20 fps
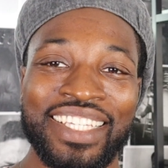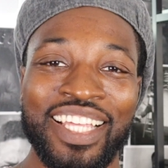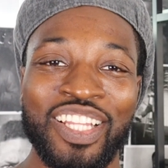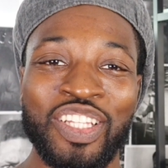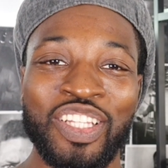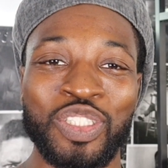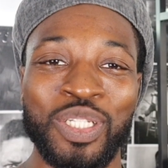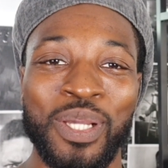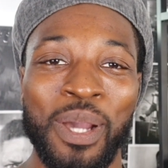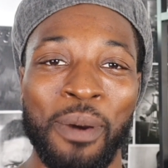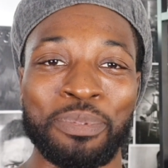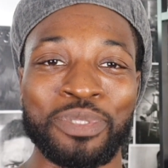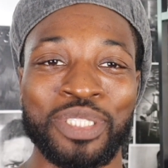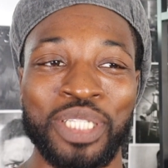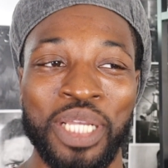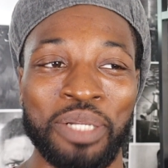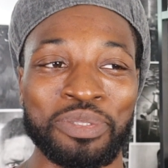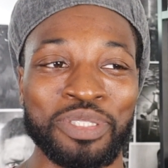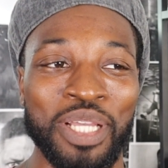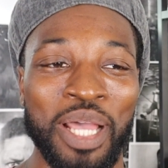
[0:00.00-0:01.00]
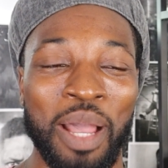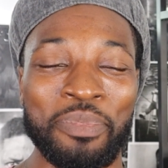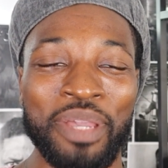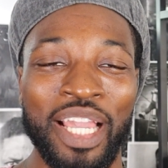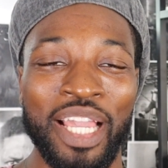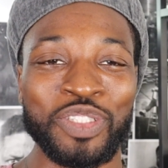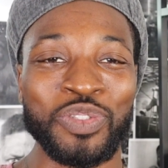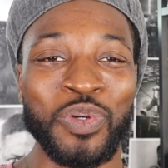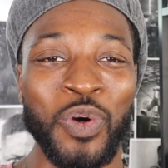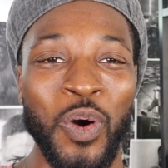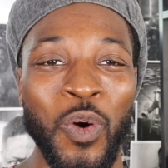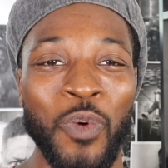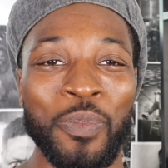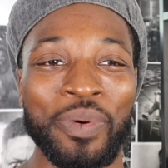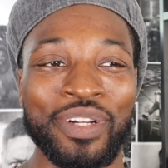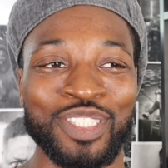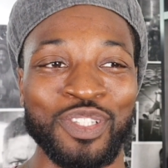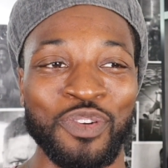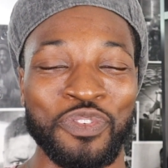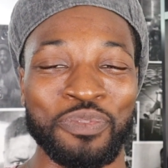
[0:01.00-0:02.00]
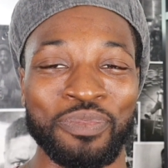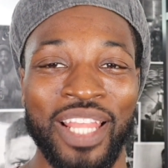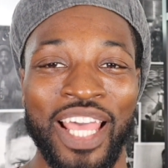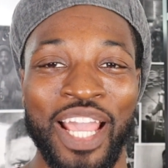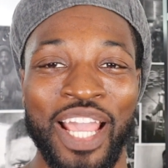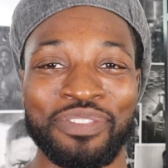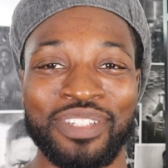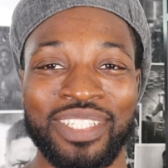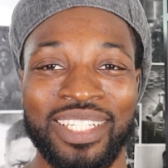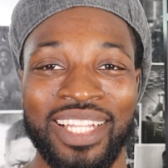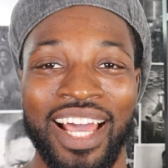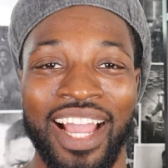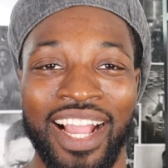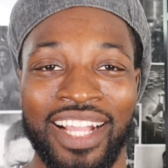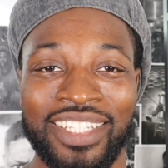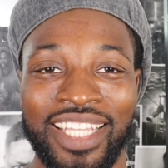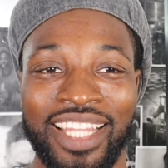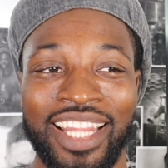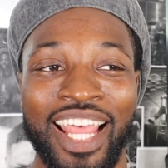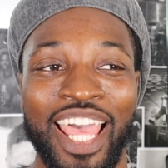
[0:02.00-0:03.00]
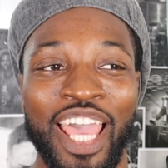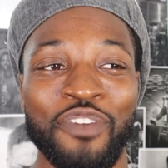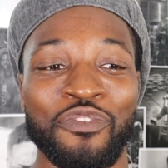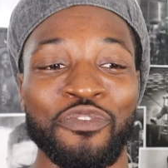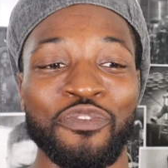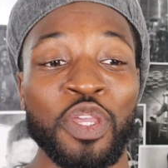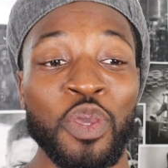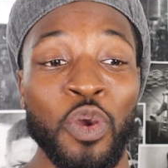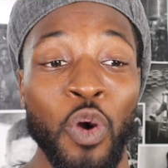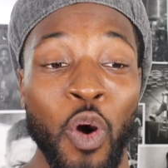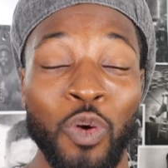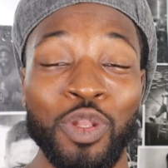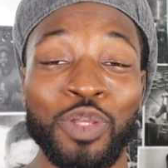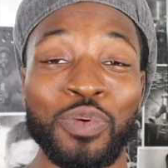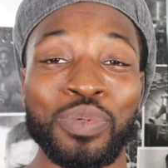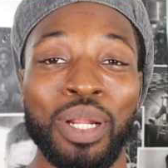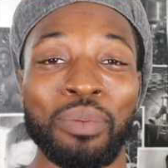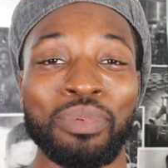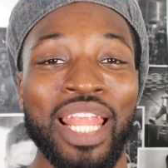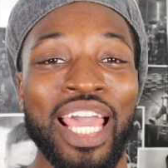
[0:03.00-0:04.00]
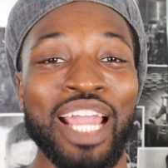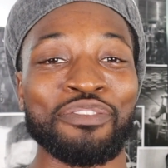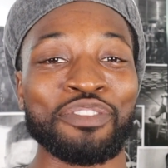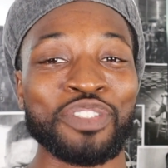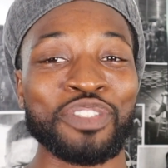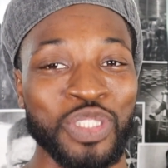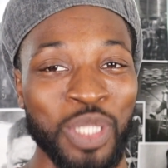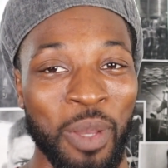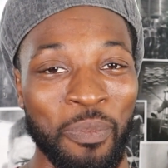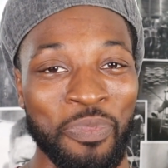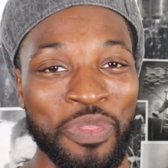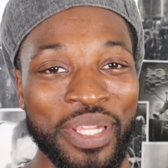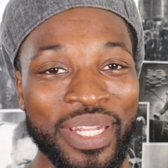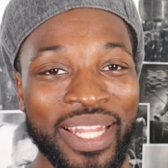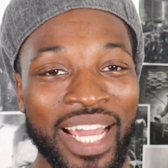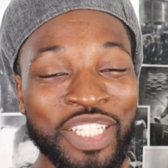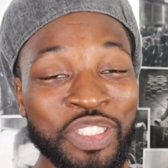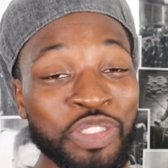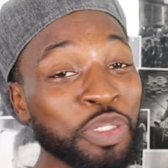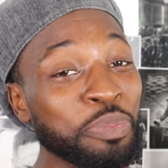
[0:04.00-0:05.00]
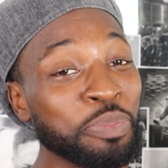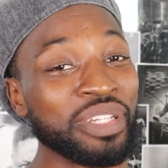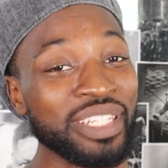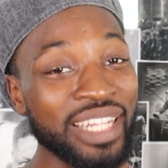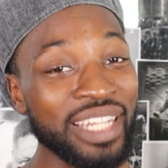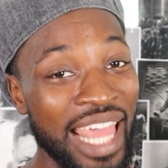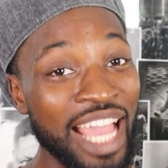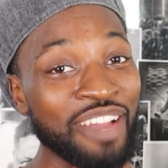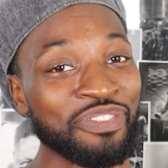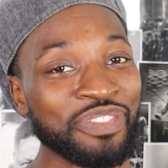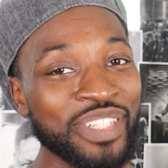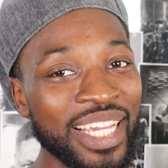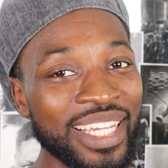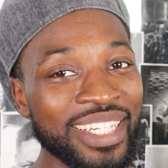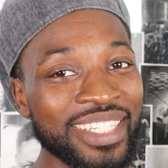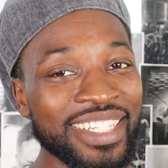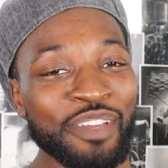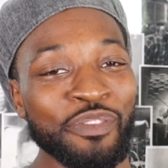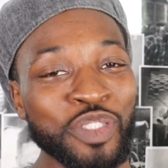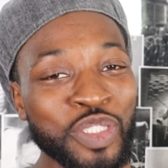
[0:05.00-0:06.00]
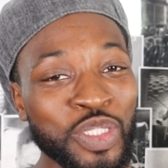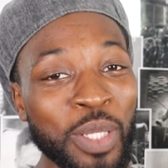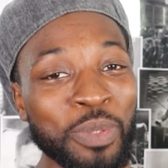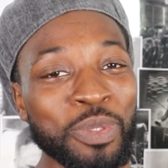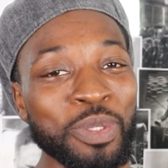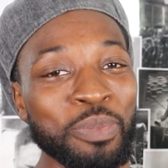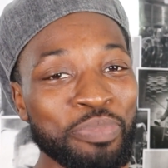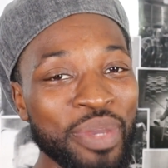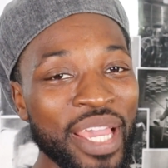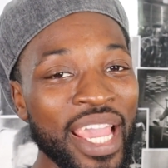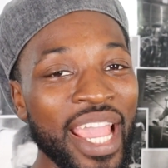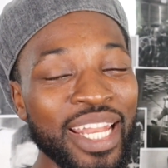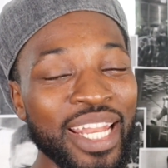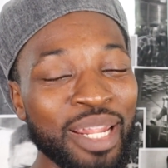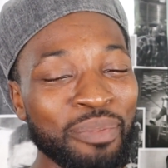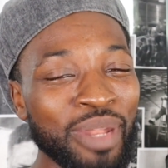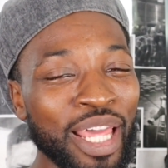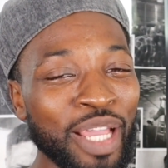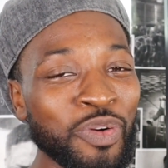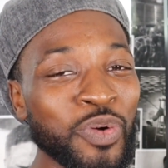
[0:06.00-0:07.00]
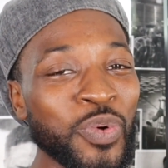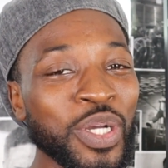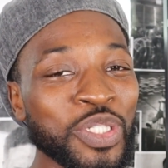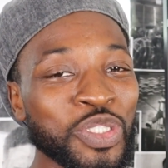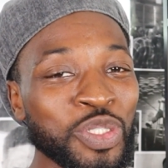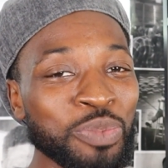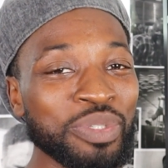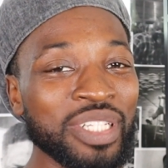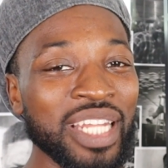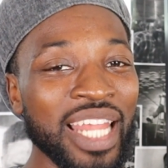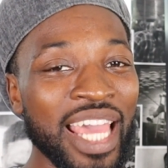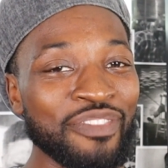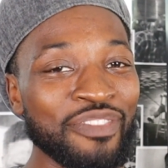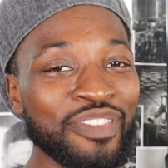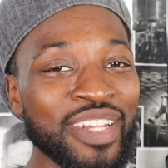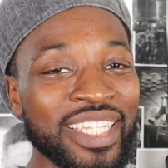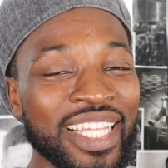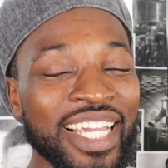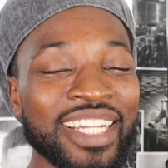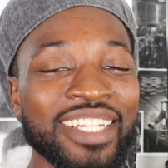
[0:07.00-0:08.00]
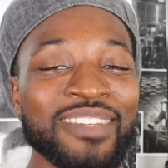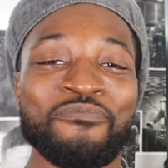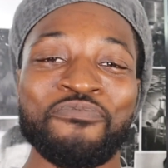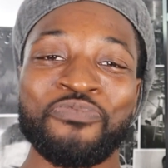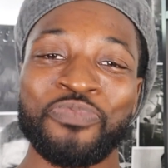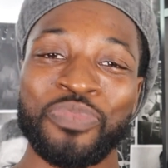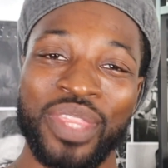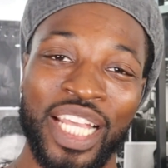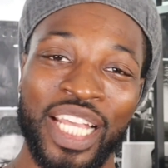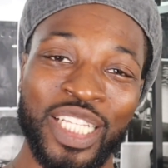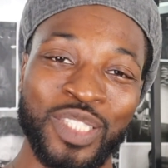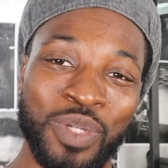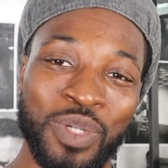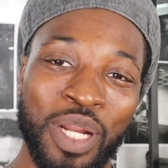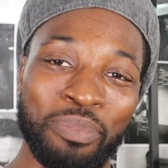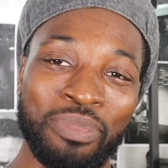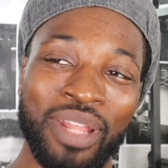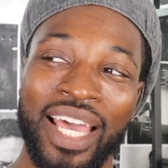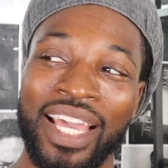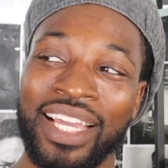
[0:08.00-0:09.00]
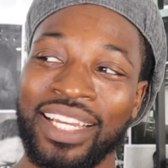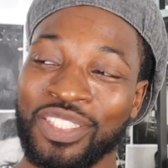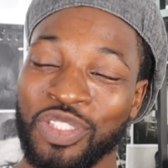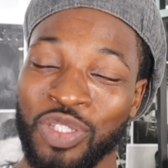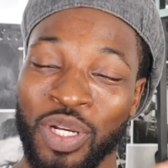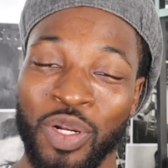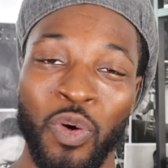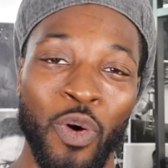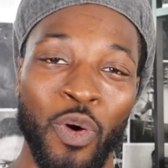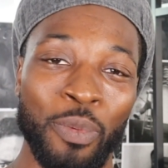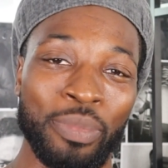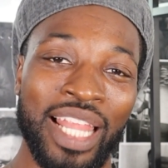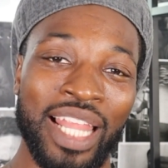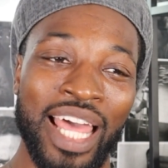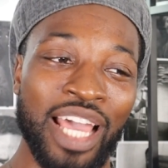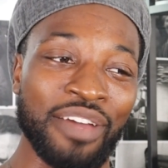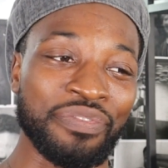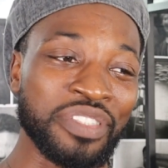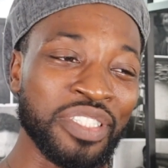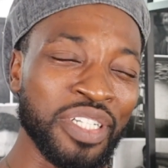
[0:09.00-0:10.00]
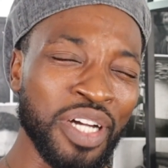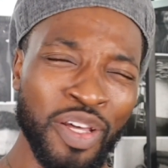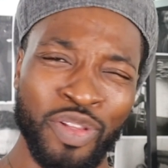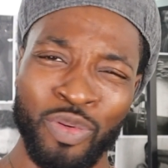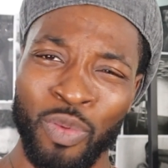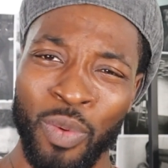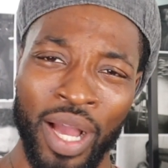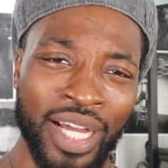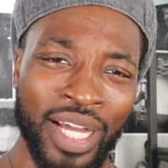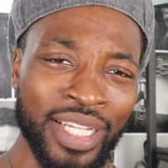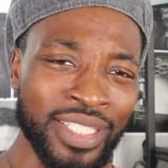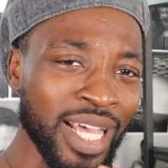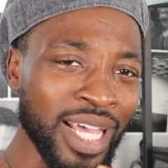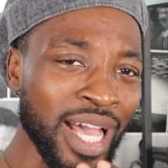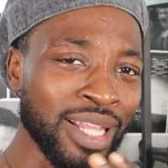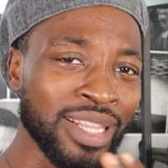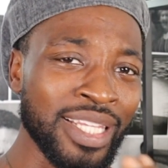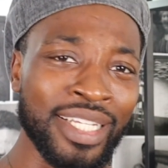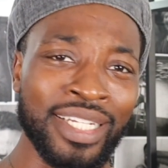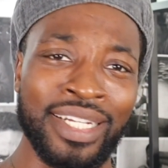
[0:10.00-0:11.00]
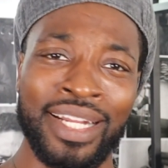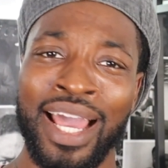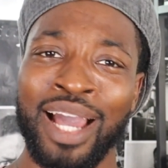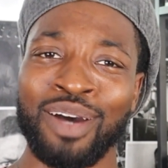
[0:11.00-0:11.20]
Yeah, there's a couple of times. I mean, I do hold myself from laughing a lot, because I laugh only when I'm laughing at something I shouldn't be laughing at. If it's something bad, I'm like, ooh, I shouldn't be laughing at that. That's when I'm like trying to hold my laughing. Otherwise, I let it